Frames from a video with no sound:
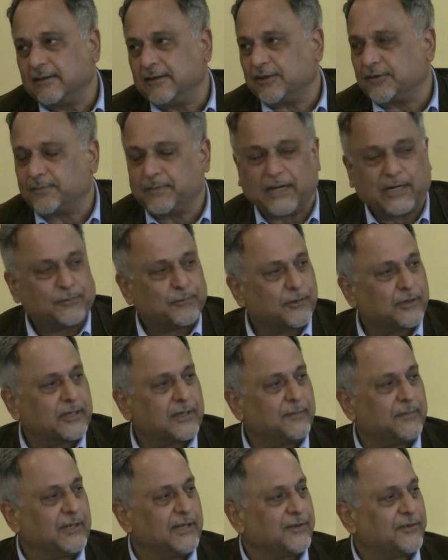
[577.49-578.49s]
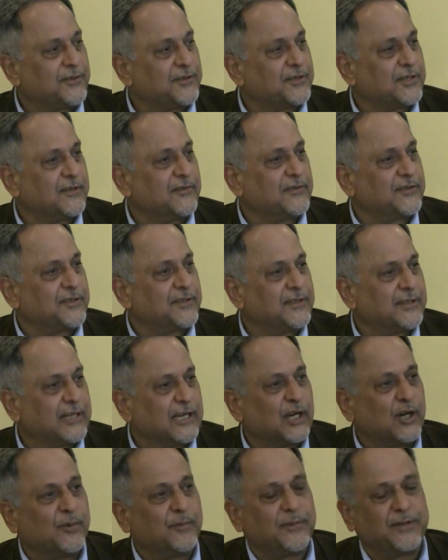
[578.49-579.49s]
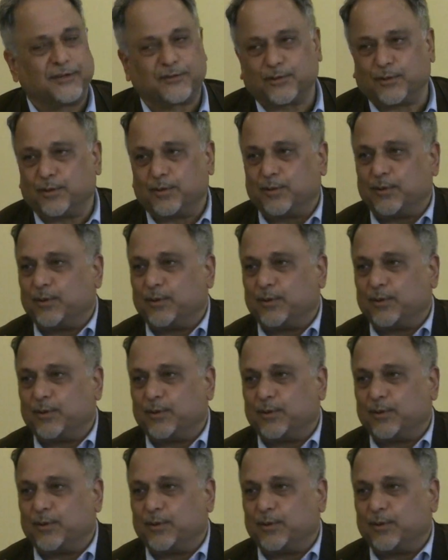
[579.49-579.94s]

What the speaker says: despite what our military service and governments,